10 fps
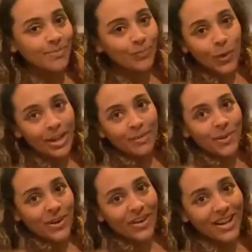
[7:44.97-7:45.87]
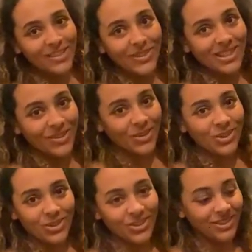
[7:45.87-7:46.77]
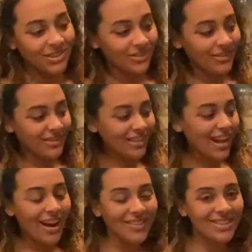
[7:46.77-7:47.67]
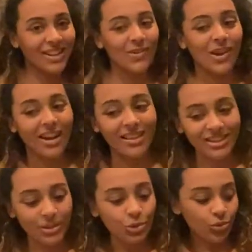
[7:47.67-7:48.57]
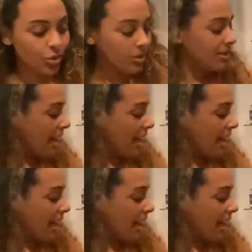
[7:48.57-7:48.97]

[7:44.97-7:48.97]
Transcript: work in progress. We're still not sure how it's going to work. There's no drawers.